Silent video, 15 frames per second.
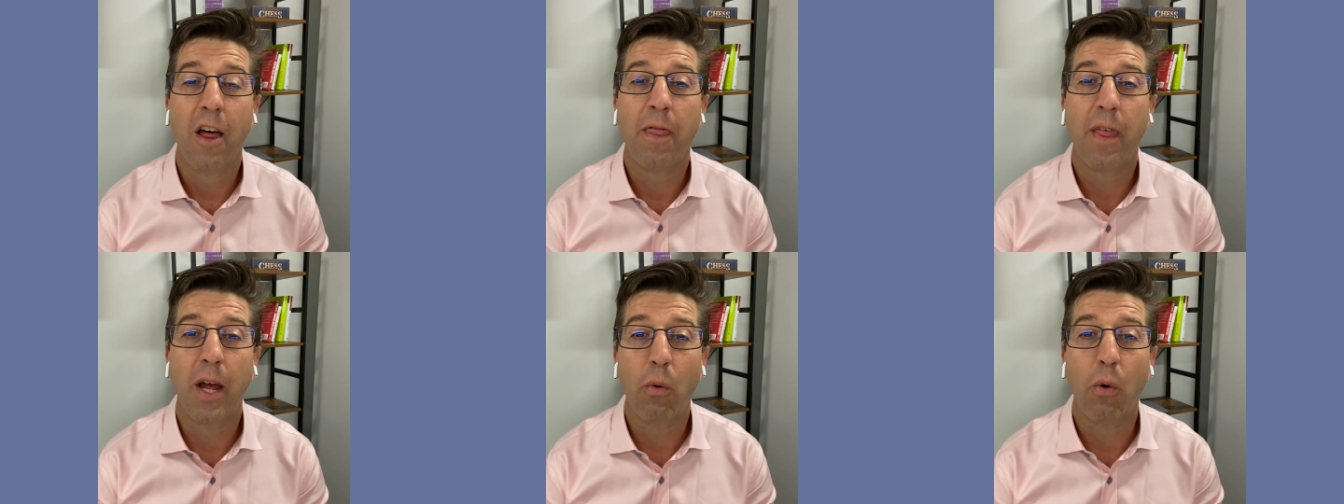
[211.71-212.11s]

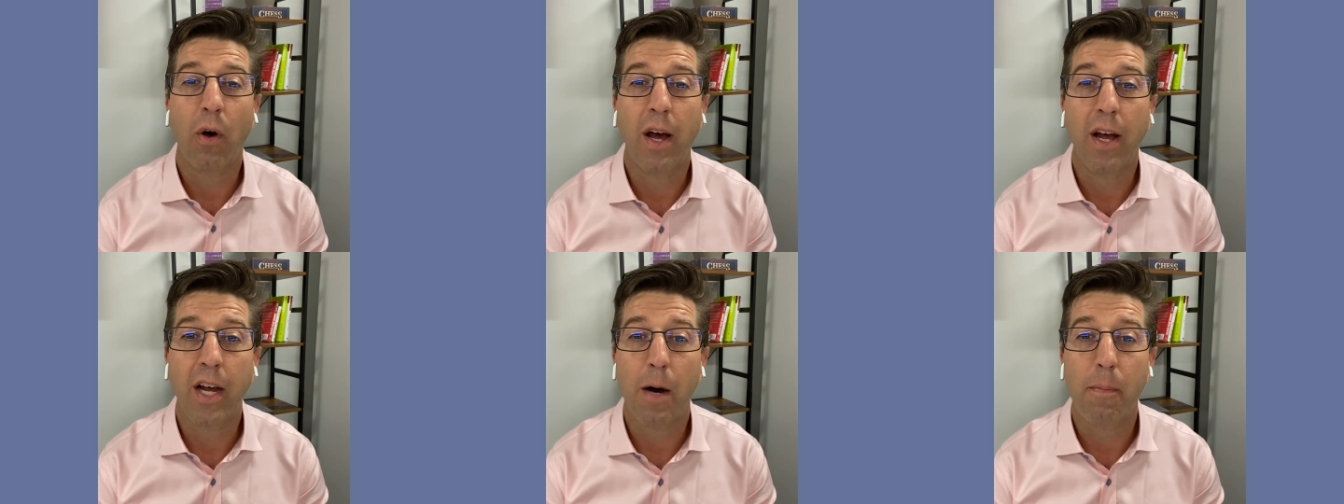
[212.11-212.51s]
They will
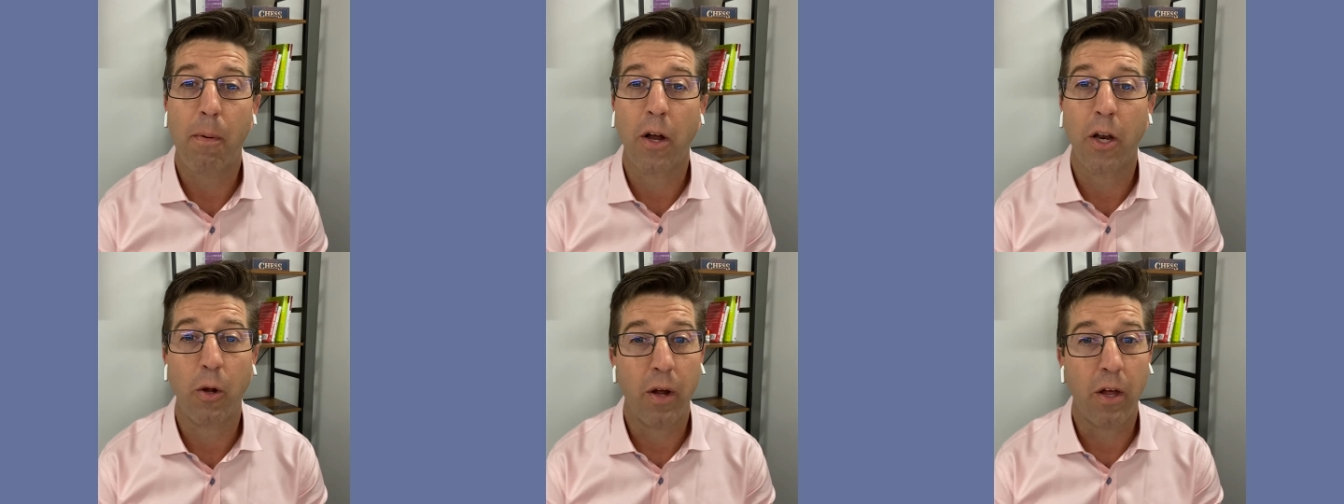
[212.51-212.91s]
hang up
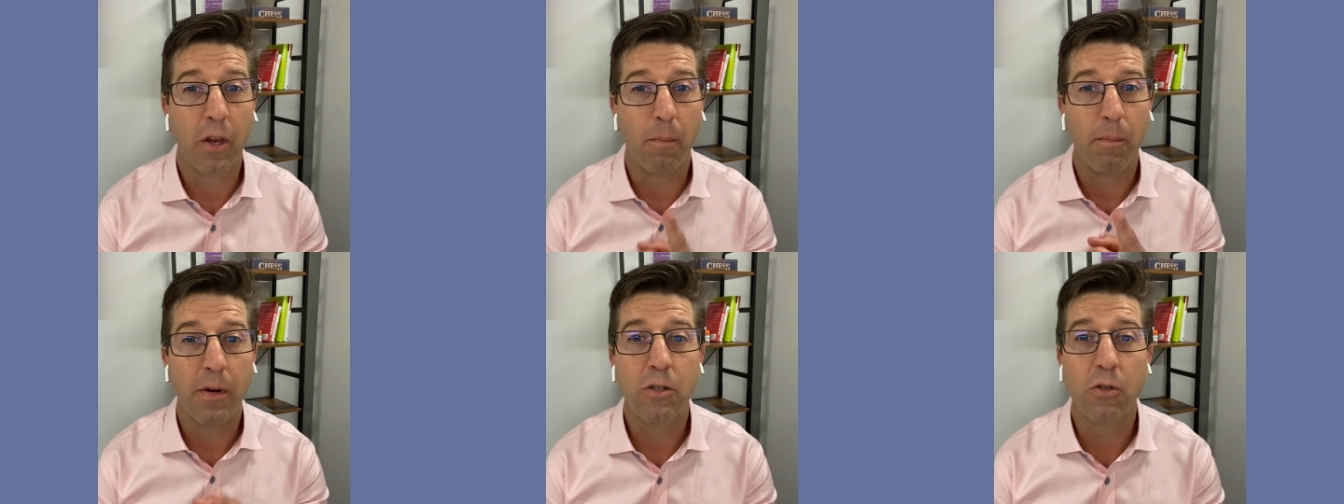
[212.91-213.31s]
on you,
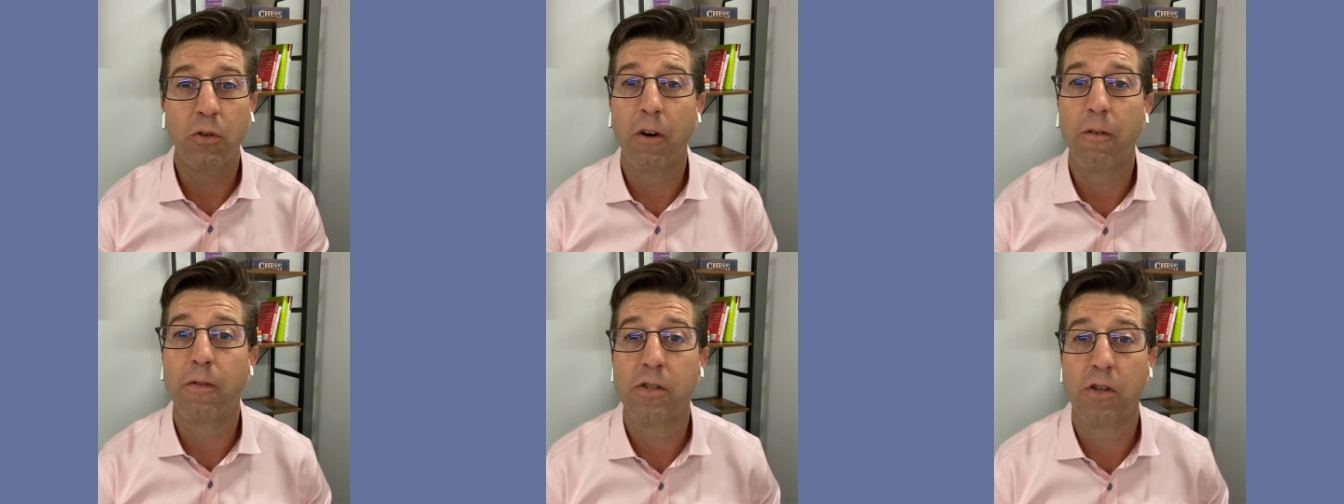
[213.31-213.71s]
either
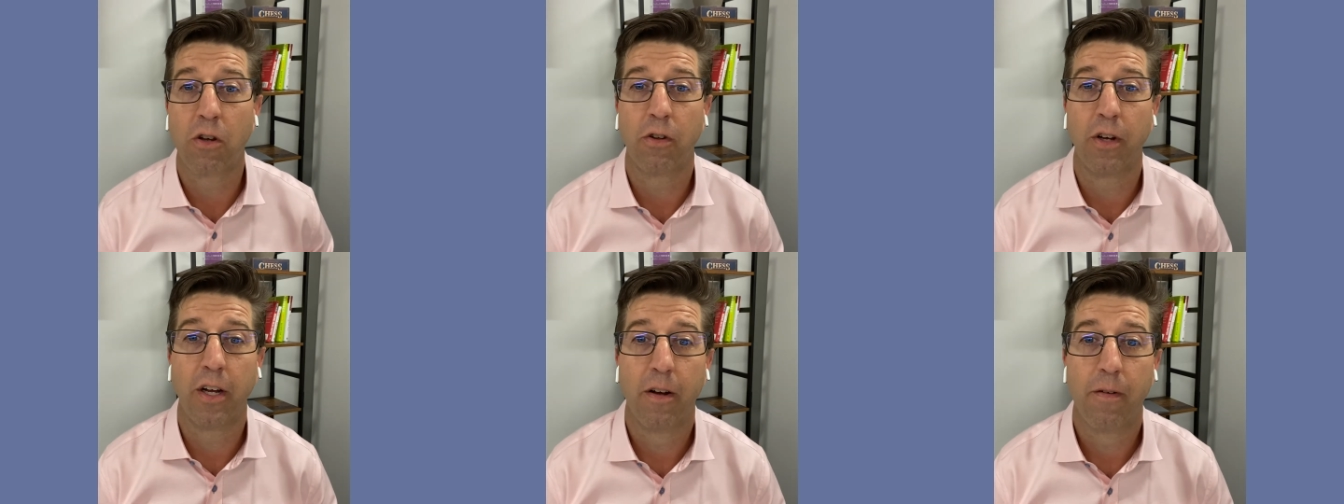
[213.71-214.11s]
mentally or
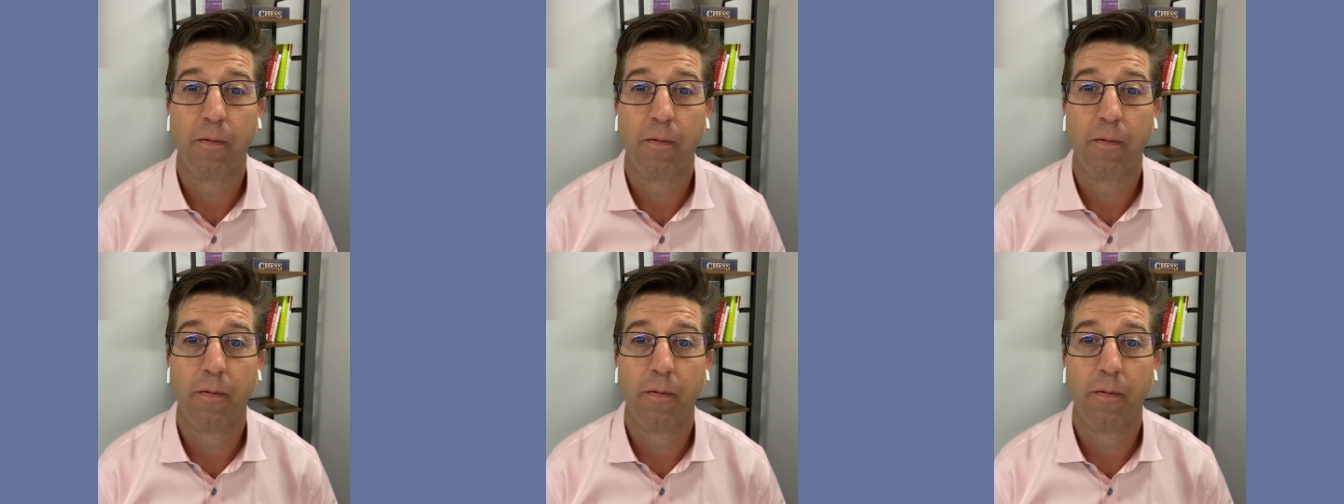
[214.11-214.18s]
physically.